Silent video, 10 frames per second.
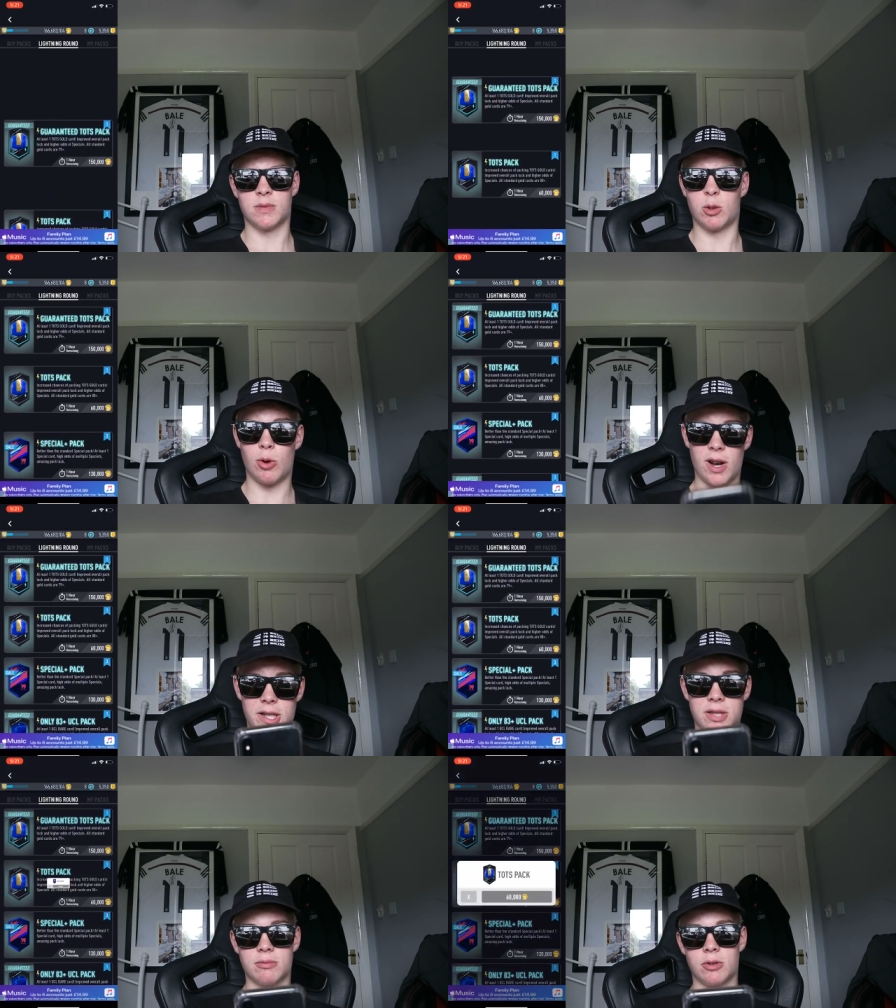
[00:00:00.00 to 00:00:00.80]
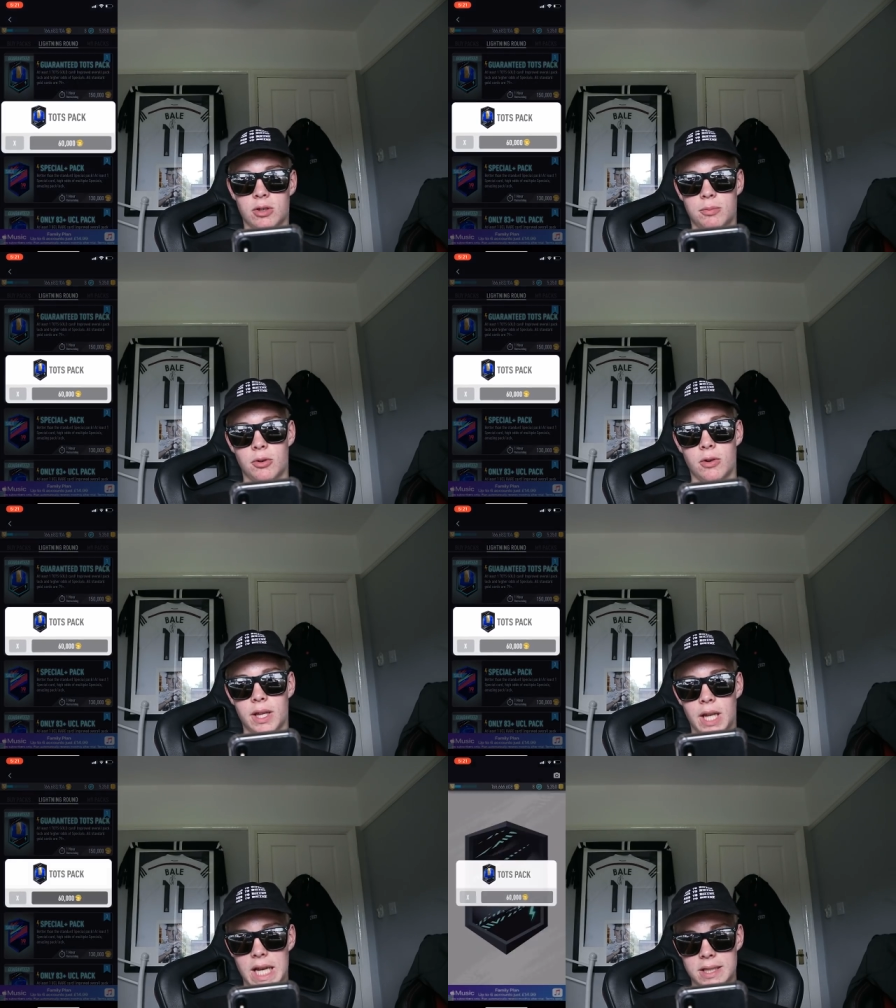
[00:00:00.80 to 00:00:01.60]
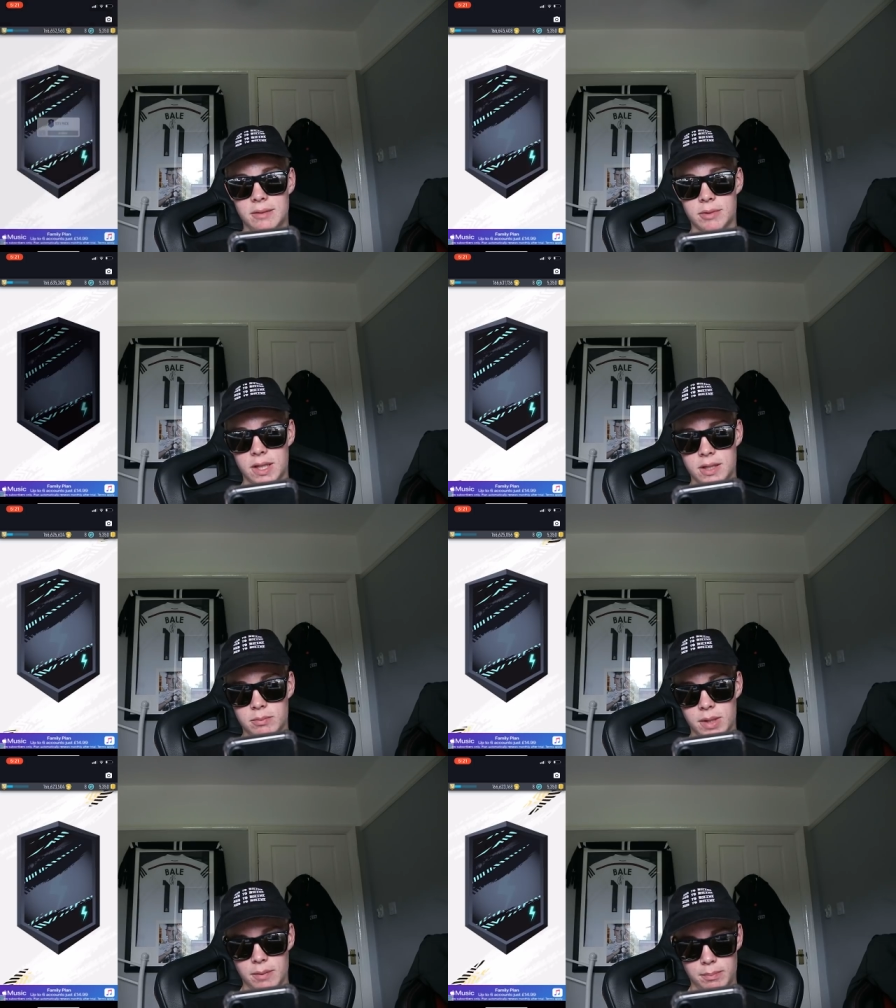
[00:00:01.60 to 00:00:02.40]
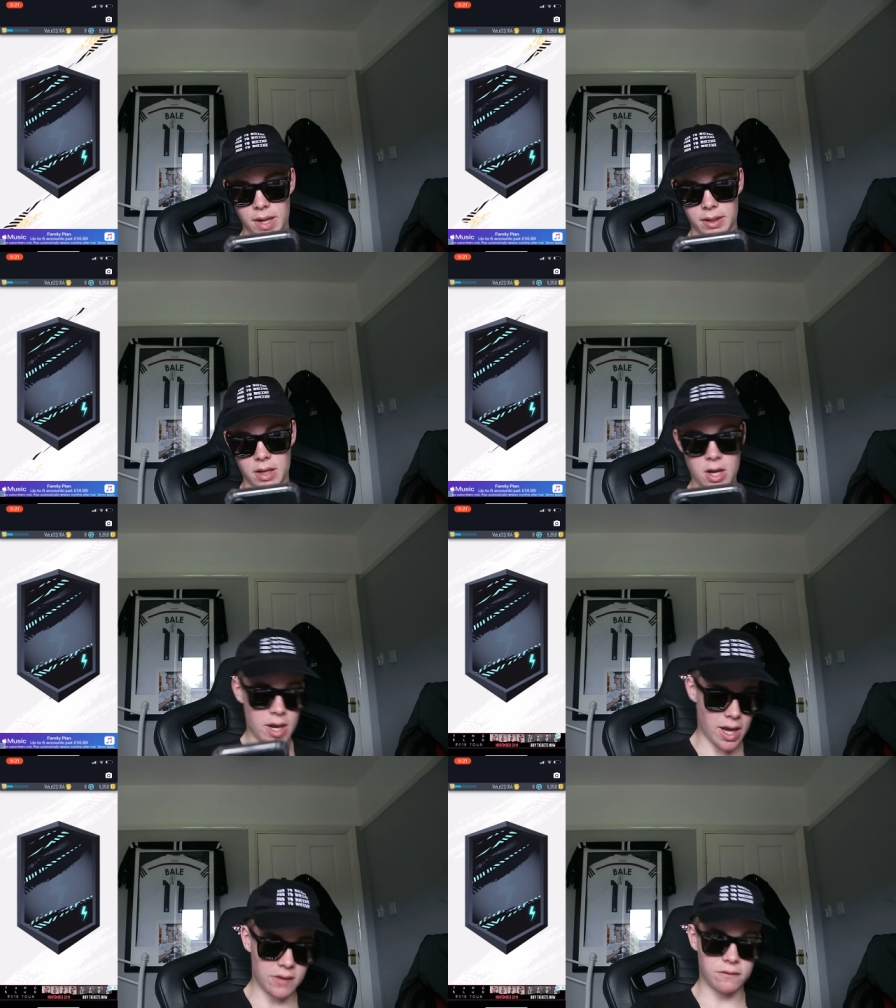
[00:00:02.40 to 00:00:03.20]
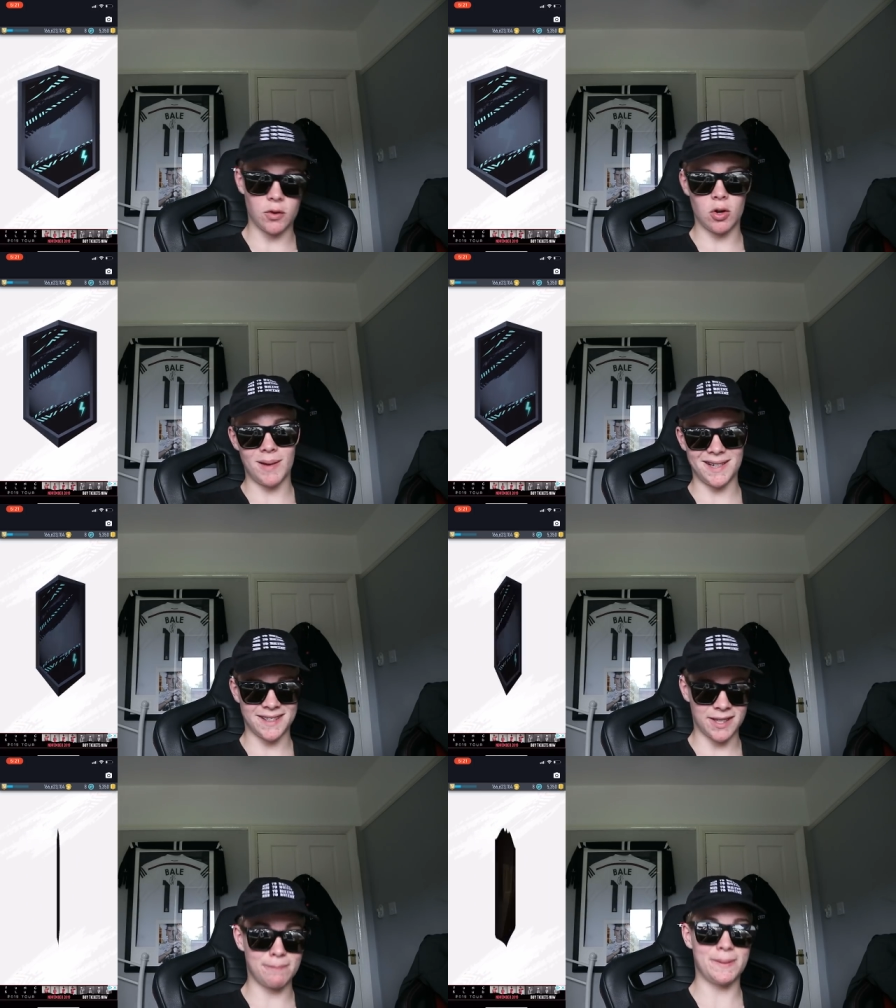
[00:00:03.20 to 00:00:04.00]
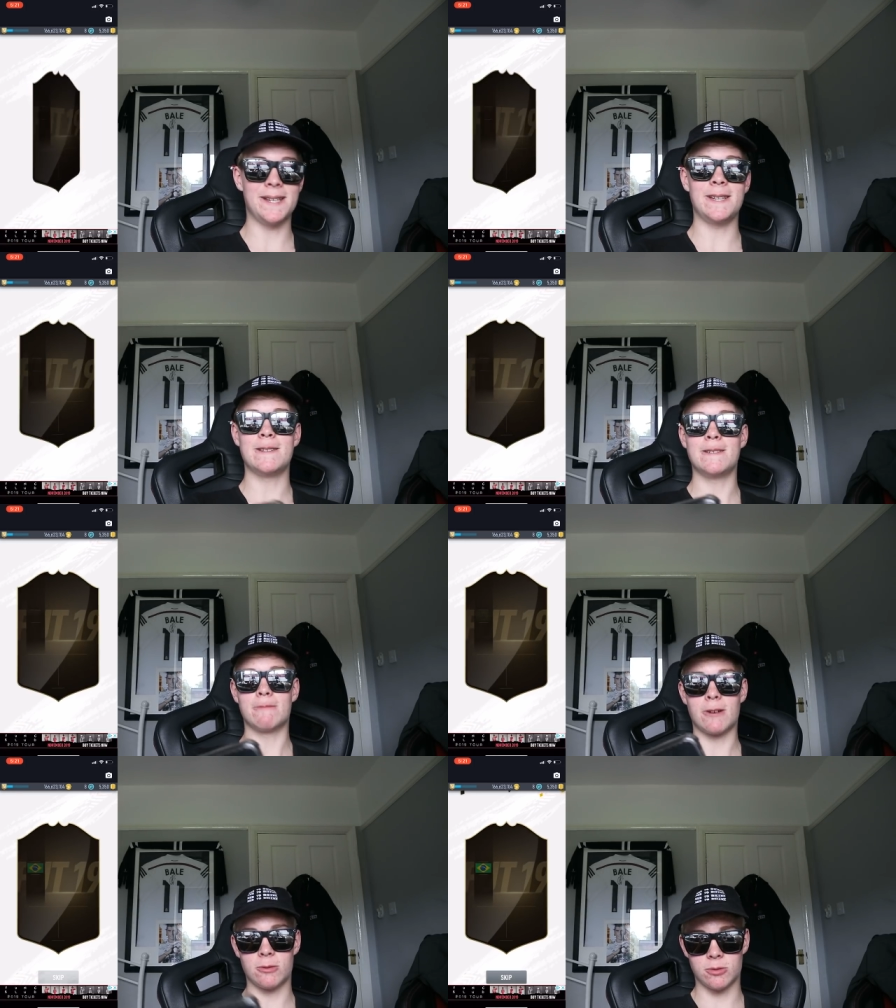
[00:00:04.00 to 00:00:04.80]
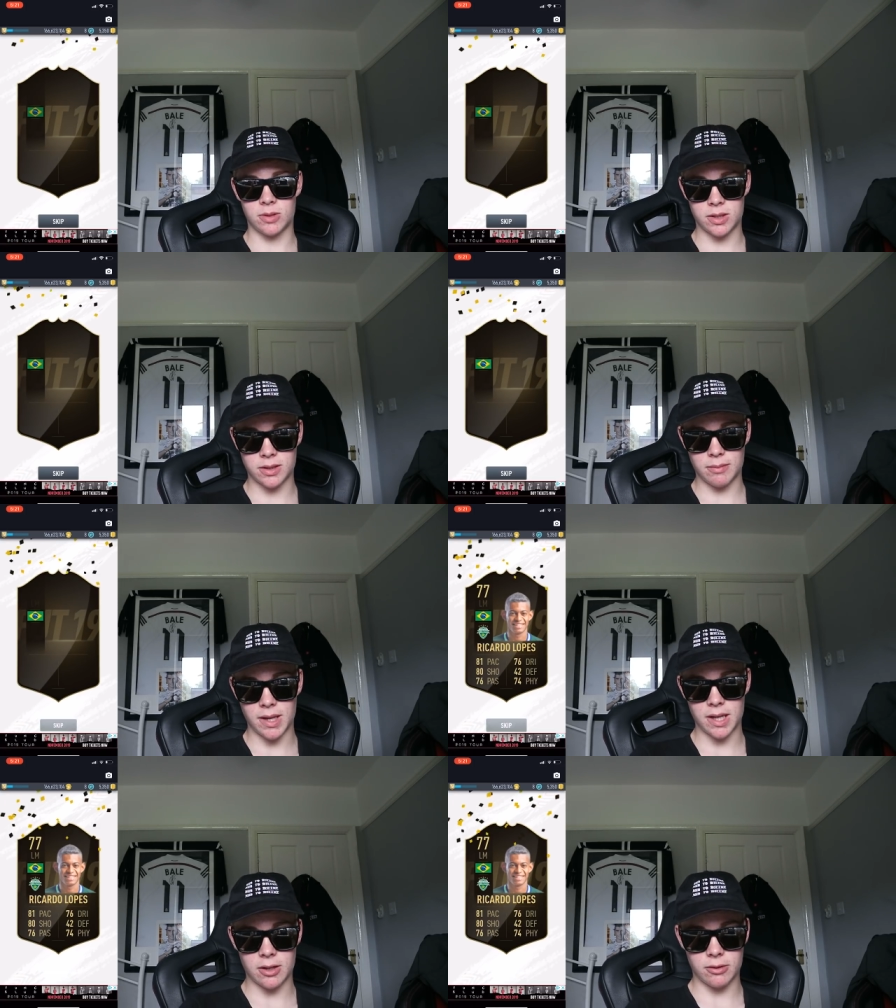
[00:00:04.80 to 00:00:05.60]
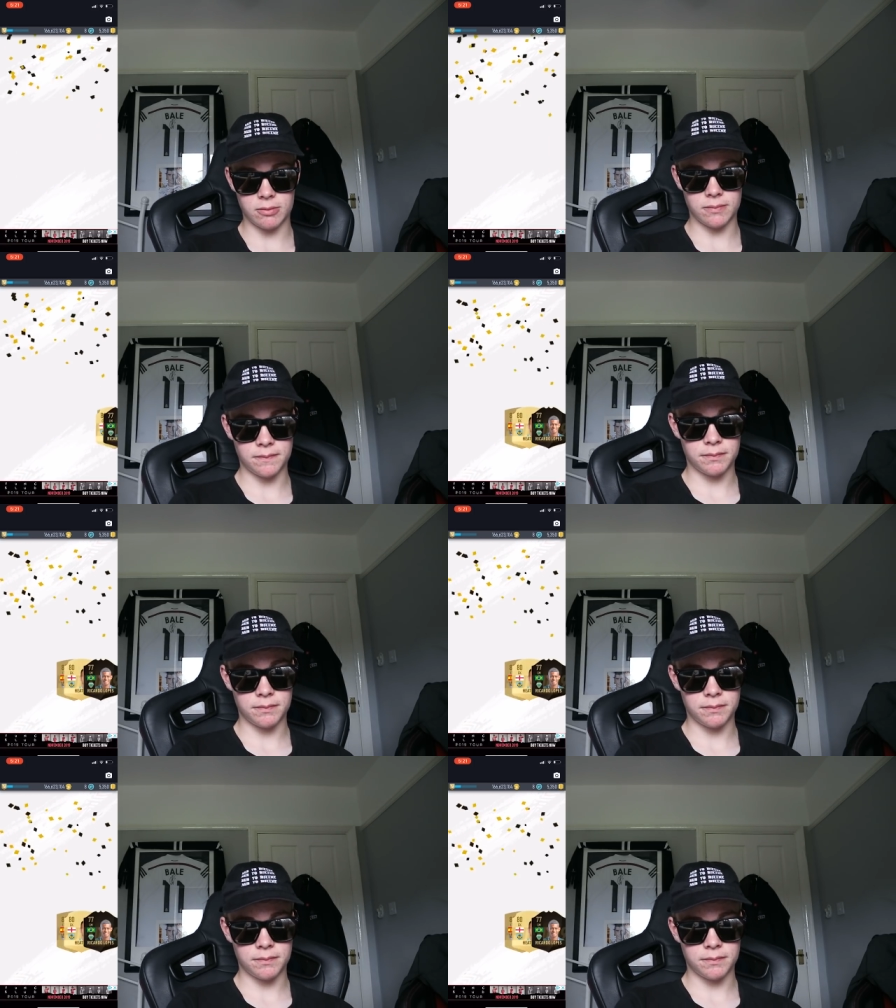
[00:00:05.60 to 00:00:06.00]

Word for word: Twice we got Laporte. And the last team of season pack, bang. In form, and it's going to be Real Semedo.